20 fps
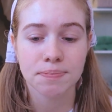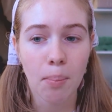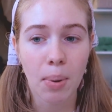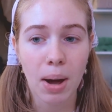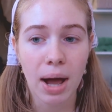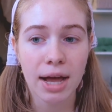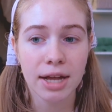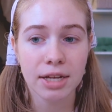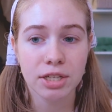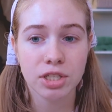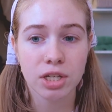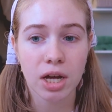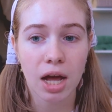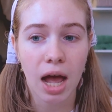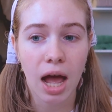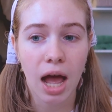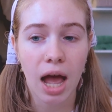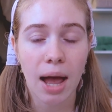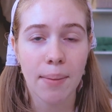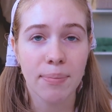But
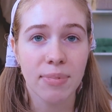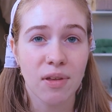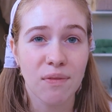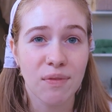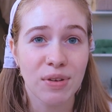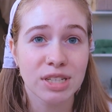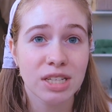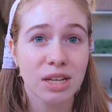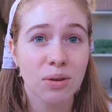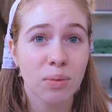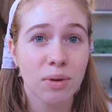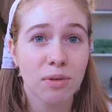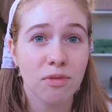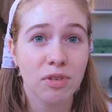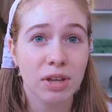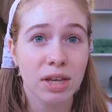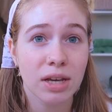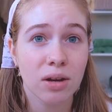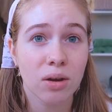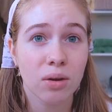the visit
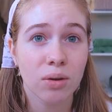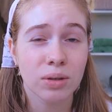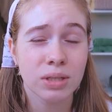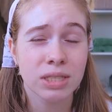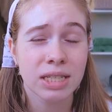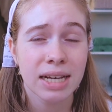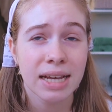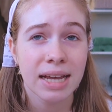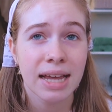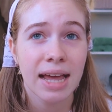revealed